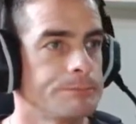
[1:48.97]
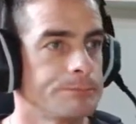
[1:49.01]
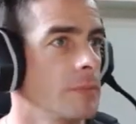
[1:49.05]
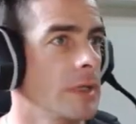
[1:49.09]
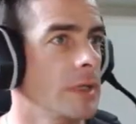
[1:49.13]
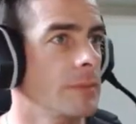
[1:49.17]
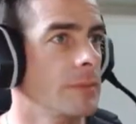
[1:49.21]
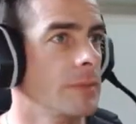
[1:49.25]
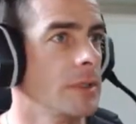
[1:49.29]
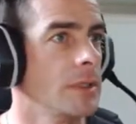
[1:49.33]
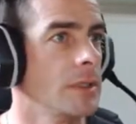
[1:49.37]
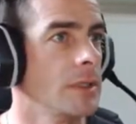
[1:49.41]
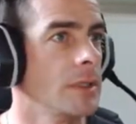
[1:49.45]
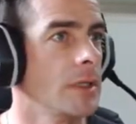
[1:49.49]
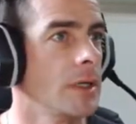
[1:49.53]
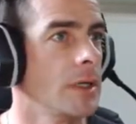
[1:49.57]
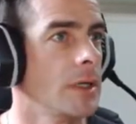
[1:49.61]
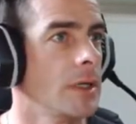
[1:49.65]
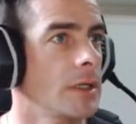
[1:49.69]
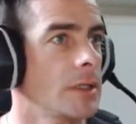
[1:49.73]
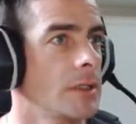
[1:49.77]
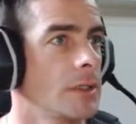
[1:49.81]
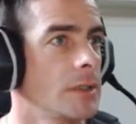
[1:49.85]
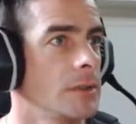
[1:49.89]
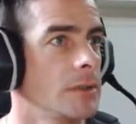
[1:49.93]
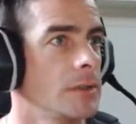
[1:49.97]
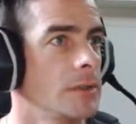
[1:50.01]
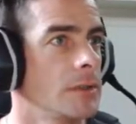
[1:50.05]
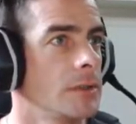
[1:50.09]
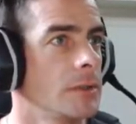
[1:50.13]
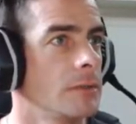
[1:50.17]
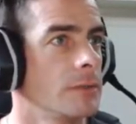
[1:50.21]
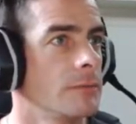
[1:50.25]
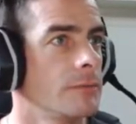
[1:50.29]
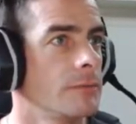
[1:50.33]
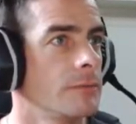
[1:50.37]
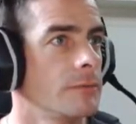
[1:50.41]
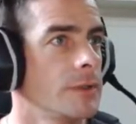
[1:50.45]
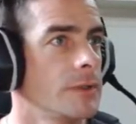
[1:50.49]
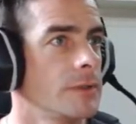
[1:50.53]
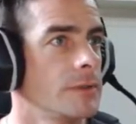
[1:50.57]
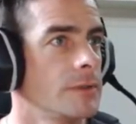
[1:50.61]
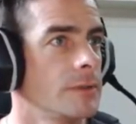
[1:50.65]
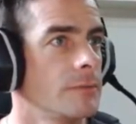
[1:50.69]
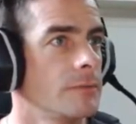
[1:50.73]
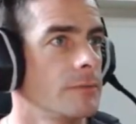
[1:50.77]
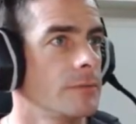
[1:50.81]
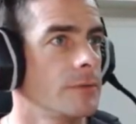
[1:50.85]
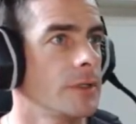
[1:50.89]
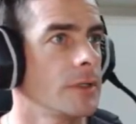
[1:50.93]
Maybe I could find
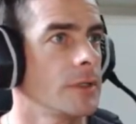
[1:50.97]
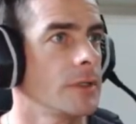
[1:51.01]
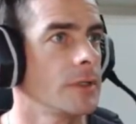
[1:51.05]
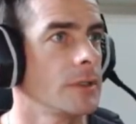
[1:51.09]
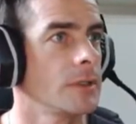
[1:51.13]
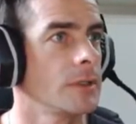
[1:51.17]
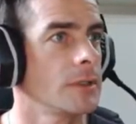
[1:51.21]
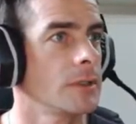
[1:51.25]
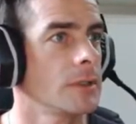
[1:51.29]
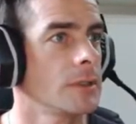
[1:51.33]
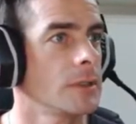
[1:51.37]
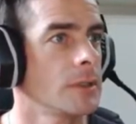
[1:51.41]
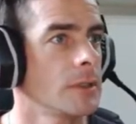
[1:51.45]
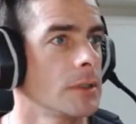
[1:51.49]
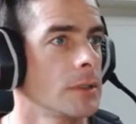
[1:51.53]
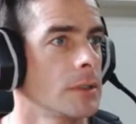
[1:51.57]
something.